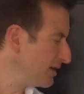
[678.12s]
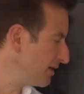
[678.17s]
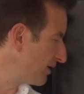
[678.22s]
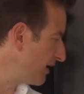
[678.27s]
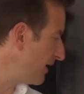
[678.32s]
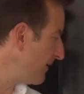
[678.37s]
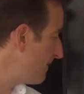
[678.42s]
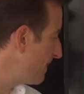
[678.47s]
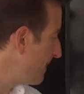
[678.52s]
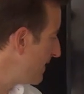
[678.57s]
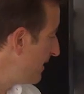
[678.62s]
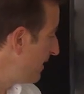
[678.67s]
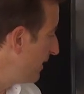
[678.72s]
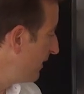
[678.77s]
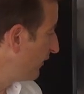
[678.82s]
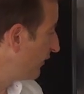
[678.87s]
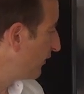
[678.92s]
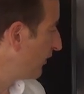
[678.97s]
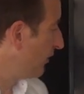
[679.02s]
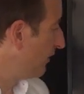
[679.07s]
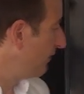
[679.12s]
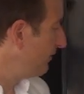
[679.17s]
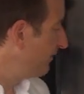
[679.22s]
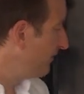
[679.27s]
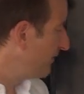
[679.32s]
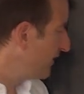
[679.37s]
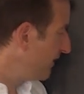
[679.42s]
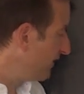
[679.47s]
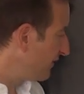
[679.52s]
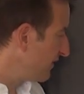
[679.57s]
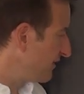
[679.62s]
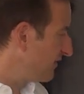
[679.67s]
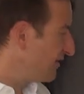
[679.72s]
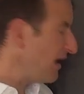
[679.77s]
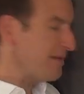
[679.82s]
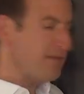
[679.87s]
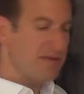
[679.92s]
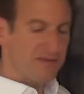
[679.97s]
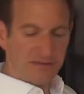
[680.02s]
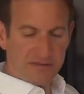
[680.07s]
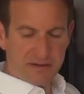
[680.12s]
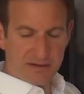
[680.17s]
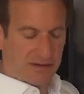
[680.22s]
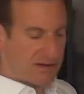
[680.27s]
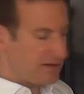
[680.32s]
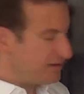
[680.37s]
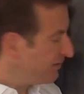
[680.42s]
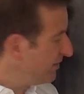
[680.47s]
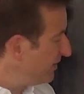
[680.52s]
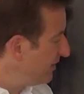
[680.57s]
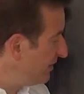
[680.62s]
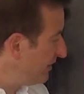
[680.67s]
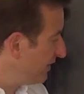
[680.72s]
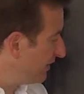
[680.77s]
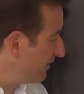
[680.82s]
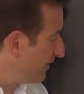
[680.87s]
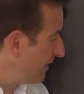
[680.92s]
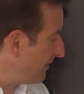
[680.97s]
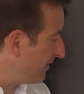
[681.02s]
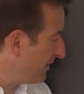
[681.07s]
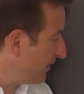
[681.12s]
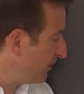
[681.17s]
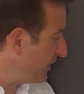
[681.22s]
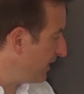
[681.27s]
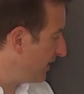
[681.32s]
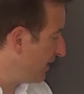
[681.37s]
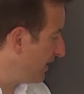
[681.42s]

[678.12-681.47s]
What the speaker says: Okay? So it's the same as in the DLT, except that we